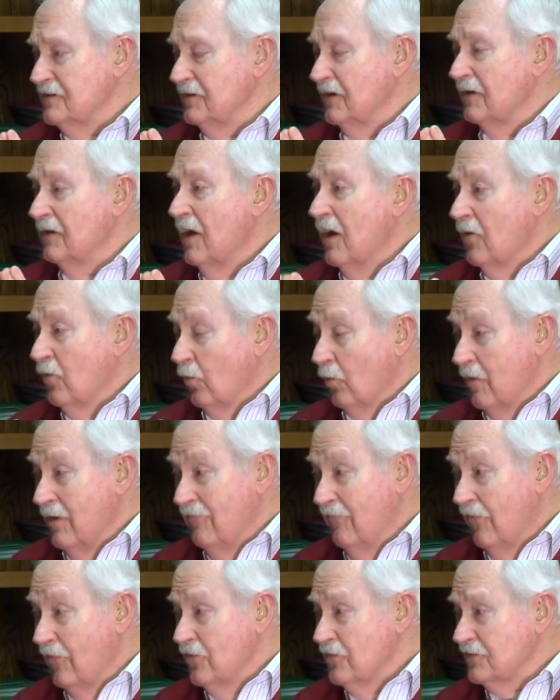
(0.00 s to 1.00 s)
the
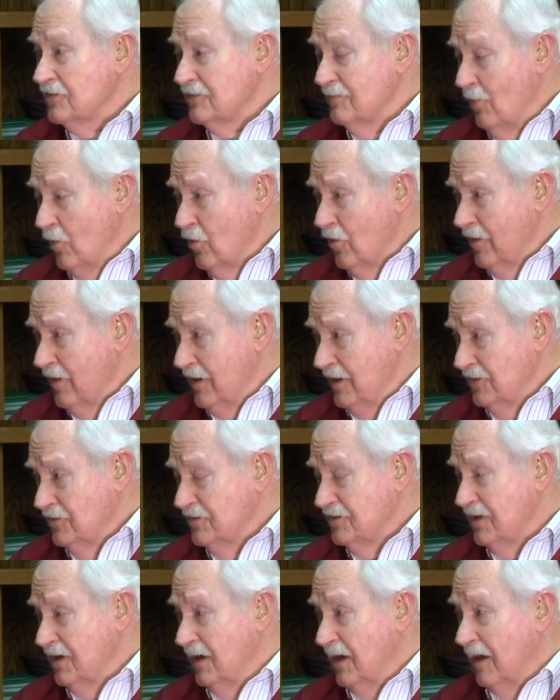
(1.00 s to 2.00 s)
reverse
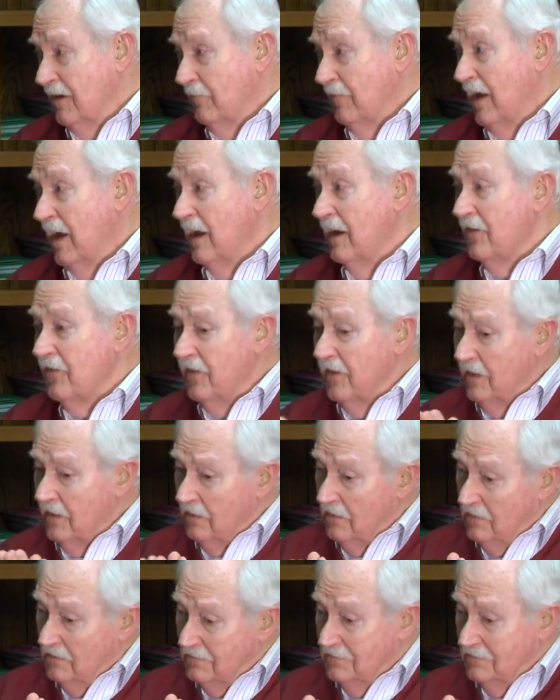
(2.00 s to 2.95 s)
mortgage scam. Now, I think,